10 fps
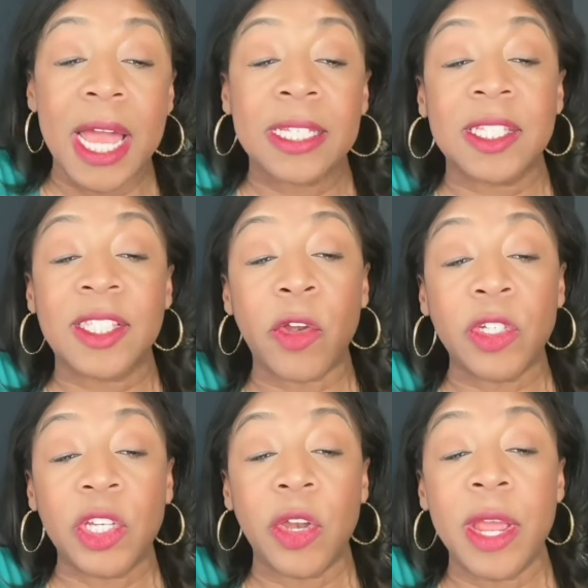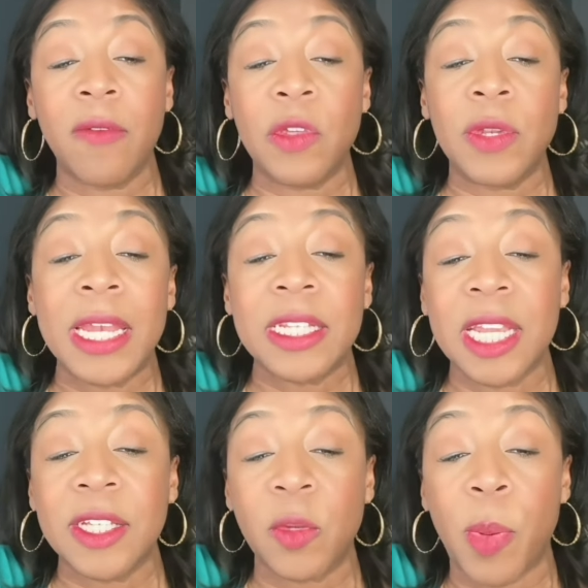as the Secretary of the United
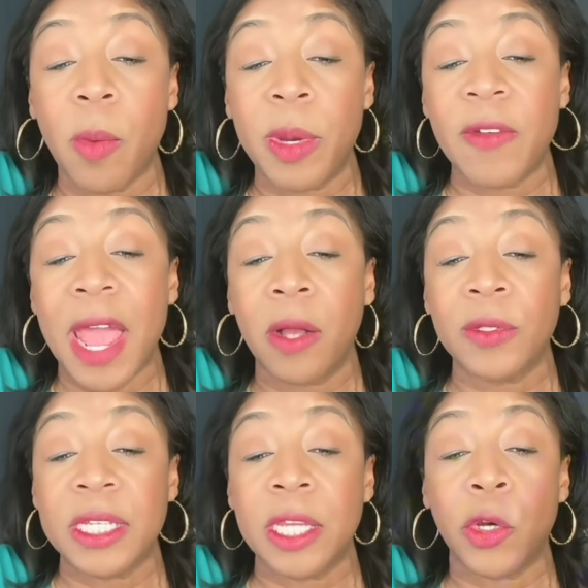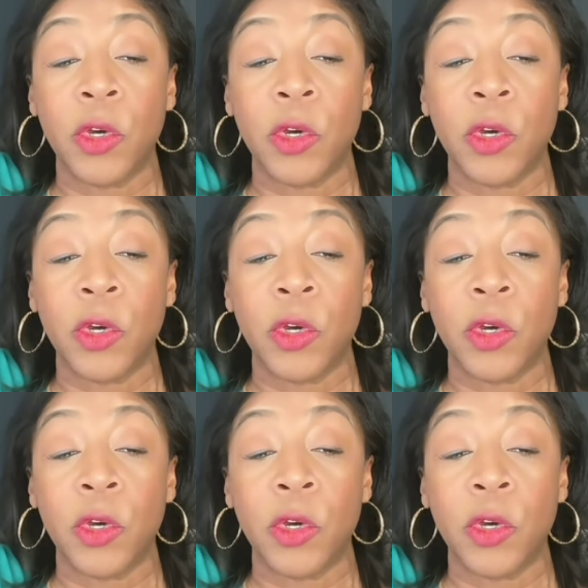States Department of Housing and